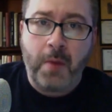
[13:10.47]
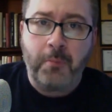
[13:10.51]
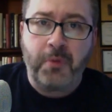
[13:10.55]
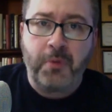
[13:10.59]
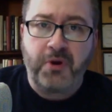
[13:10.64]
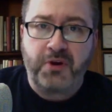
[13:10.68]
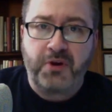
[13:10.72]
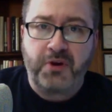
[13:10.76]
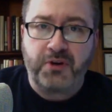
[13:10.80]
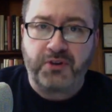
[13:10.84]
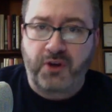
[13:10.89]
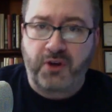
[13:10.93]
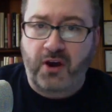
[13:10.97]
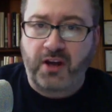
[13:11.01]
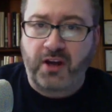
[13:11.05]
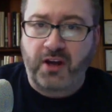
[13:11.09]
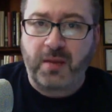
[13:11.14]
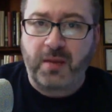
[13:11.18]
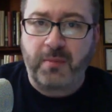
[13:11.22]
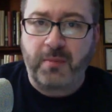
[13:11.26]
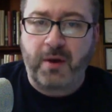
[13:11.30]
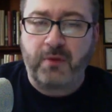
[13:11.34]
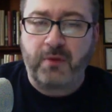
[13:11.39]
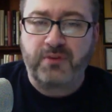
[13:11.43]
but you're
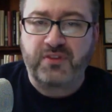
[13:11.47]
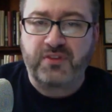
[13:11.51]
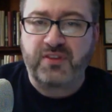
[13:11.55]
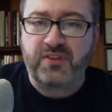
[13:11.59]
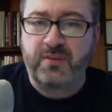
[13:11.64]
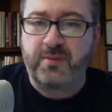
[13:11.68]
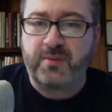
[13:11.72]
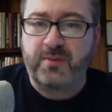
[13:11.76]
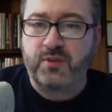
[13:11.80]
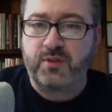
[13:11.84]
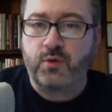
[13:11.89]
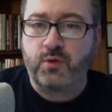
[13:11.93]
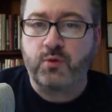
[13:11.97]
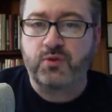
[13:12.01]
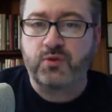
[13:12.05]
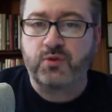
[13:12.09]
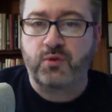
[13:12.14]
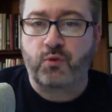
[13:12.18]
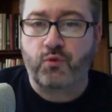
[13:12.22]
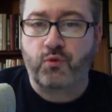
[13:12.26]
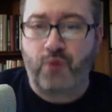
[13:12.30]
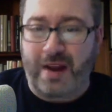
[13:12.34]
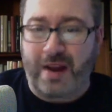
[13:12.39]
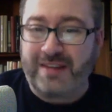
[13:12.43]
talking about Simmons, who was
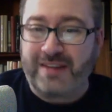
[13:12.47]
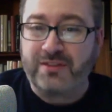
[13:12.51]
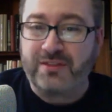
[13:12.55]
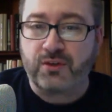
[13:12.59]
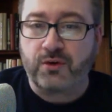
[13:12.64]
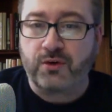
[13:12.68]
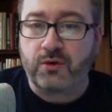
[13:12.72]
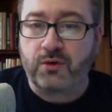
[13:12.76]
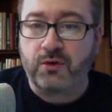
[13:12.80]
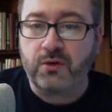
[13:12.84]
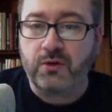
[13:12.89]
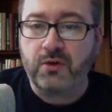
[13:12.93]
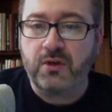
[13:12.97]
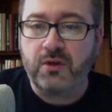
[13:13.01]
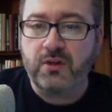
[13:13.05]
a rental.